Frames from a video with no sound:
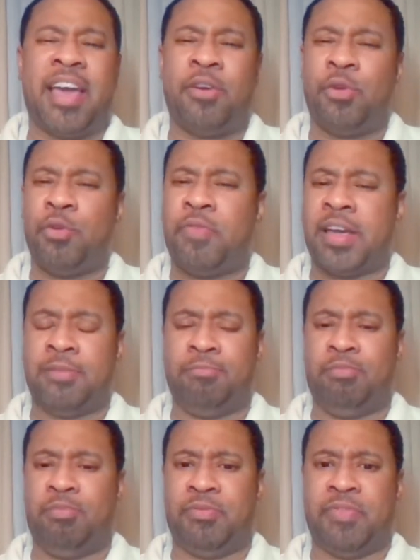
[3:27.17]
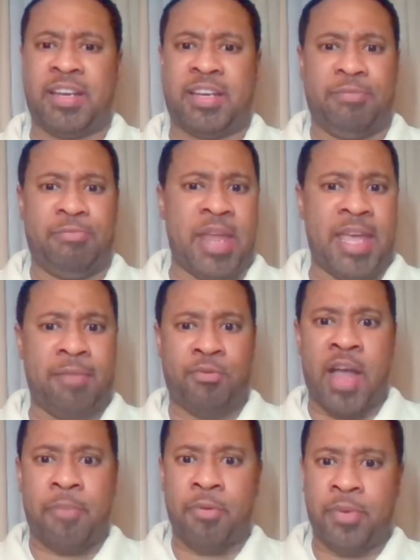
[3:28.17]
I don't know if I can name
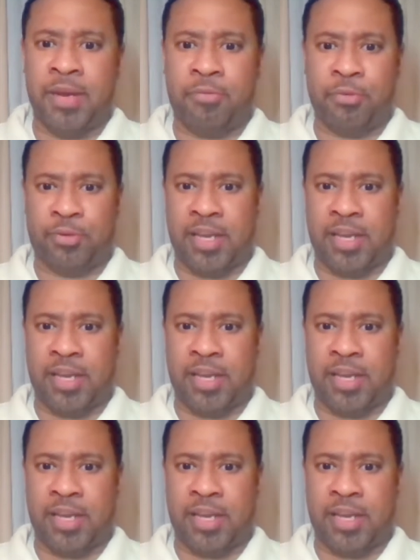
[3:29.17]
drop or whatever.